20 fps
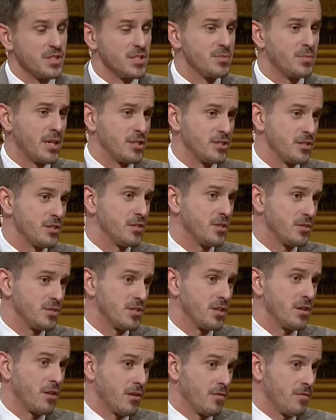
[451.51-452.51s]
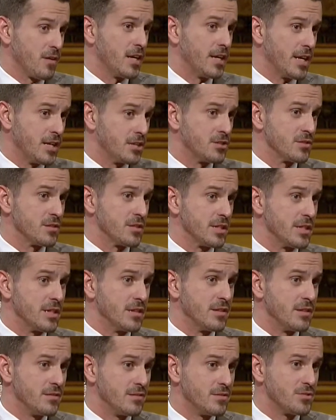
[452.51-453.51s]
And especially those that are financially